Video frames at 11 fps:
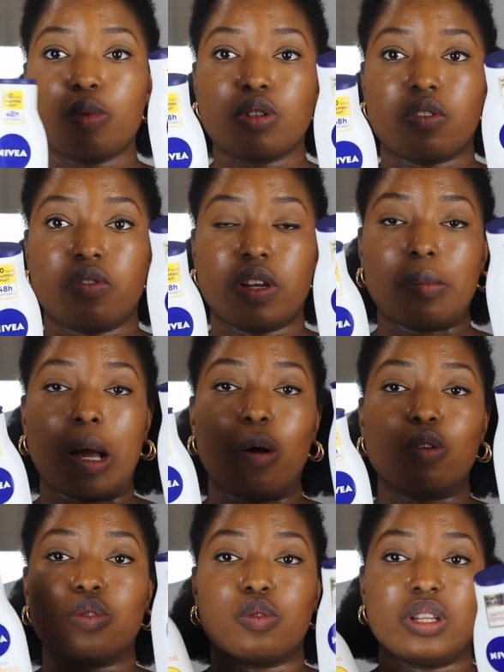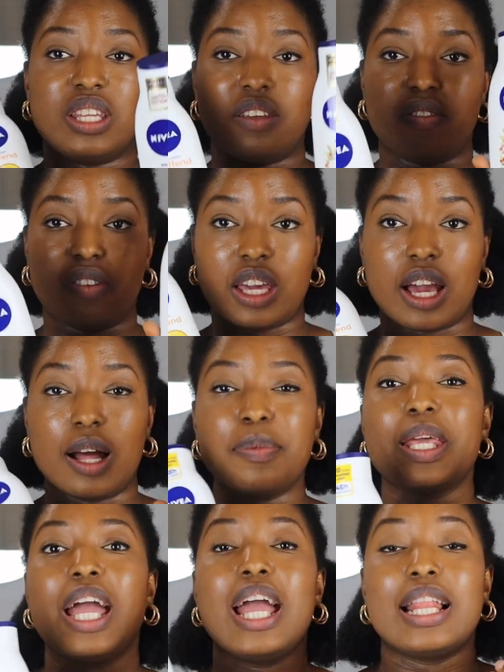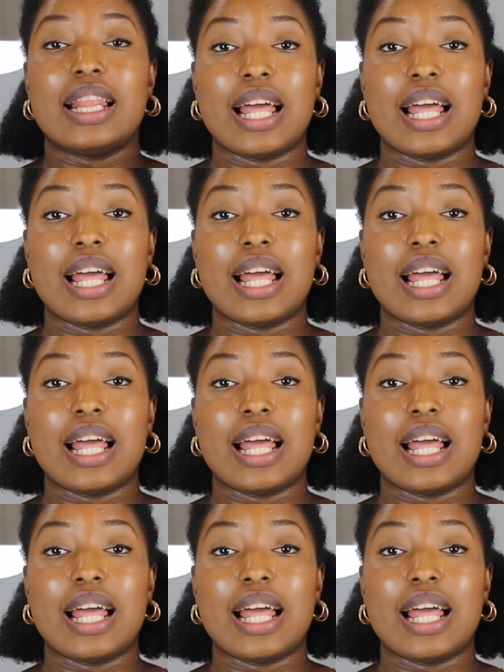Both of them are also Nivea.